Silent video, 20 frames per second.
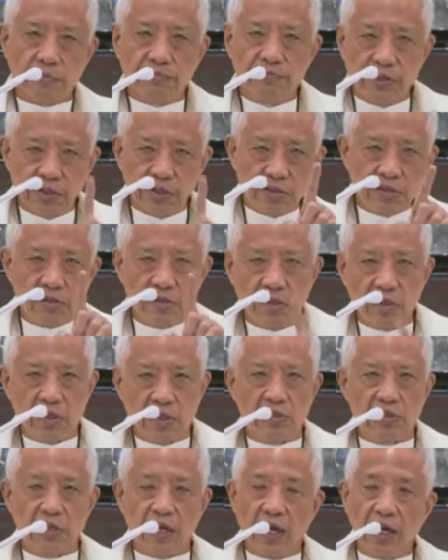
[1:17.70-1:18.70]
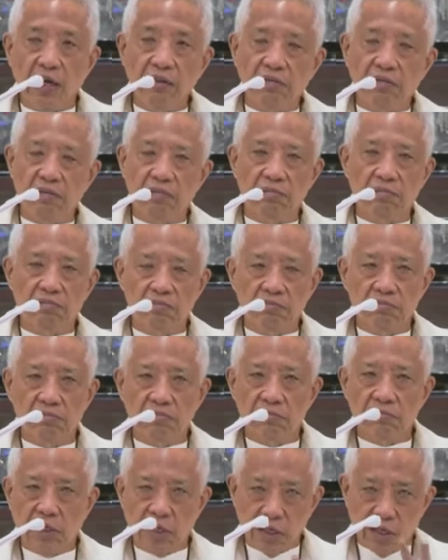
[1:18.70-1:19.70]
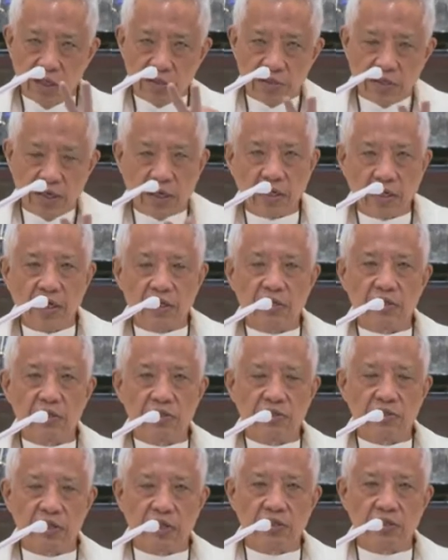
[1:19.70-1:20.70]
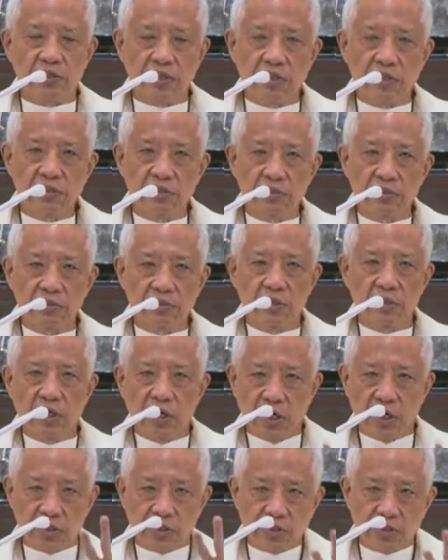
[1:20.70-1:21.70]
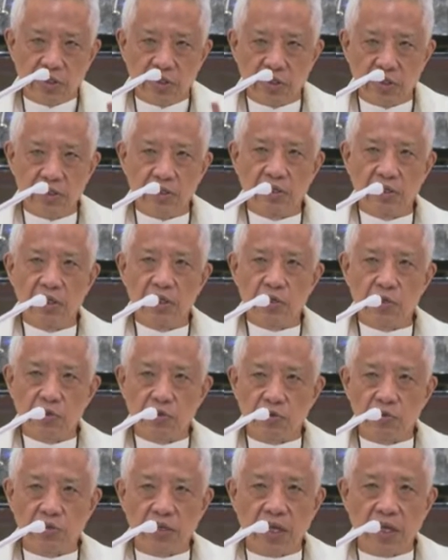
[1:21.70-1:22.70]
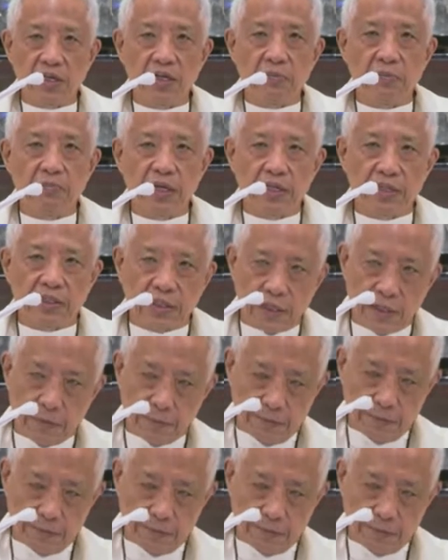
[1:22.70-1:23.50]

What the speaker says: First is health, second is justice, and third, sustainability.